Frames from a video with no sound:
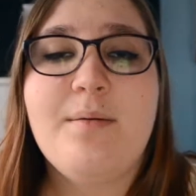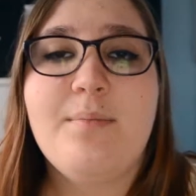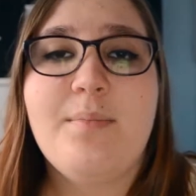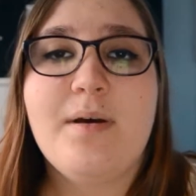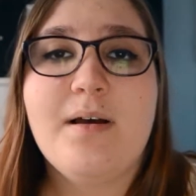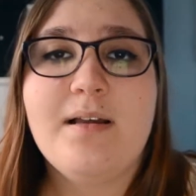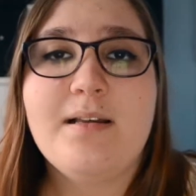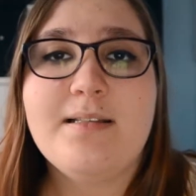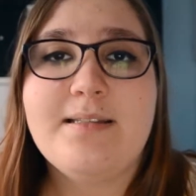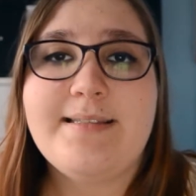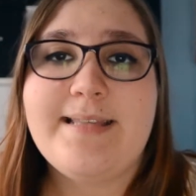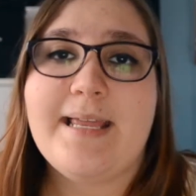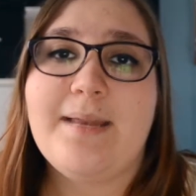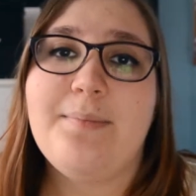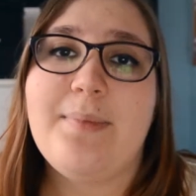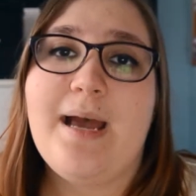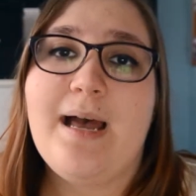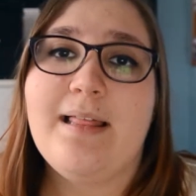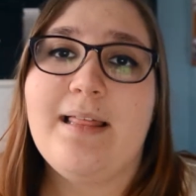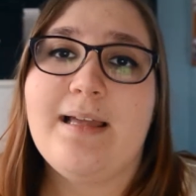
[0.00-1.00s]
but Zayn
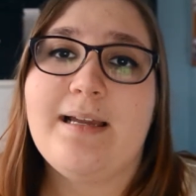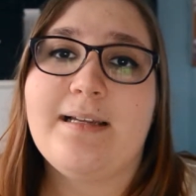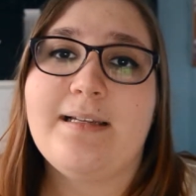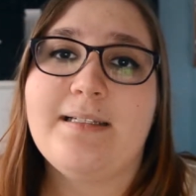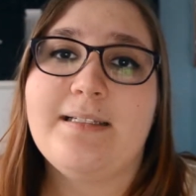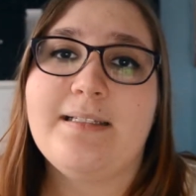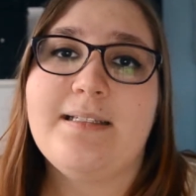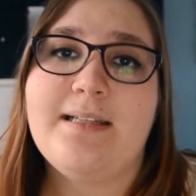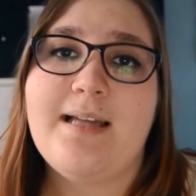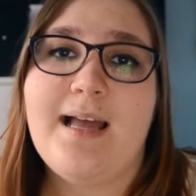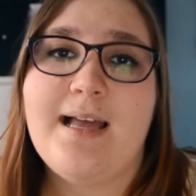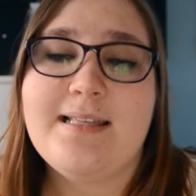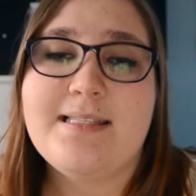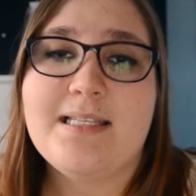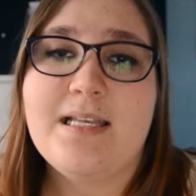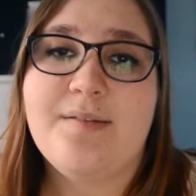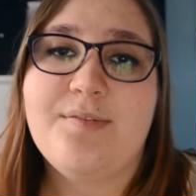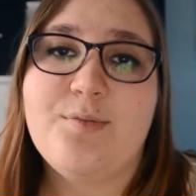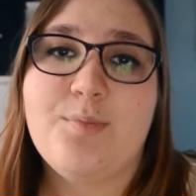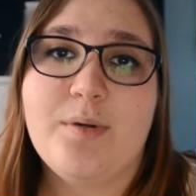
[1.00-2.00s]
Malik has
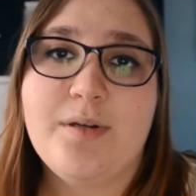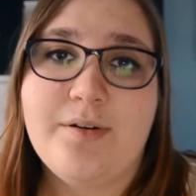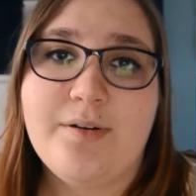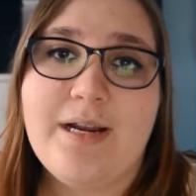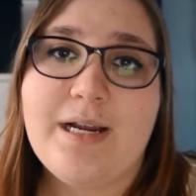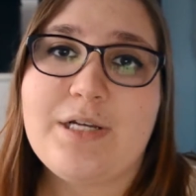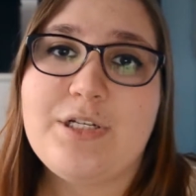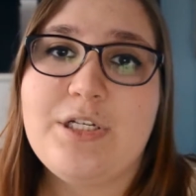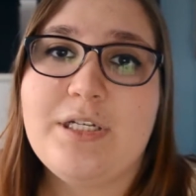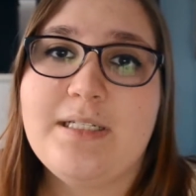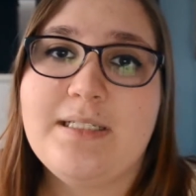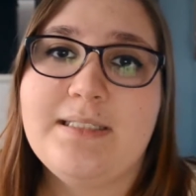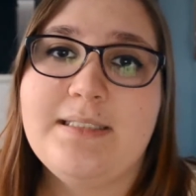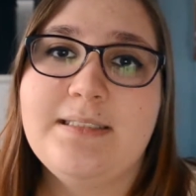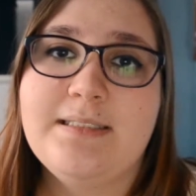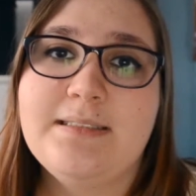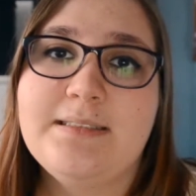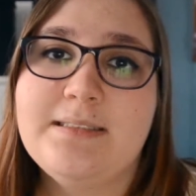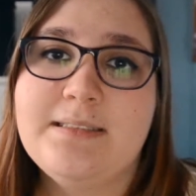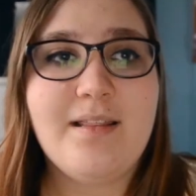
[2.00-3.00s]
left One
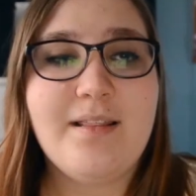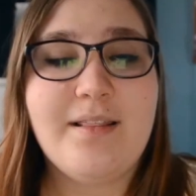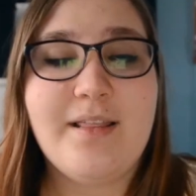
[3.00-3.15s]
Direction.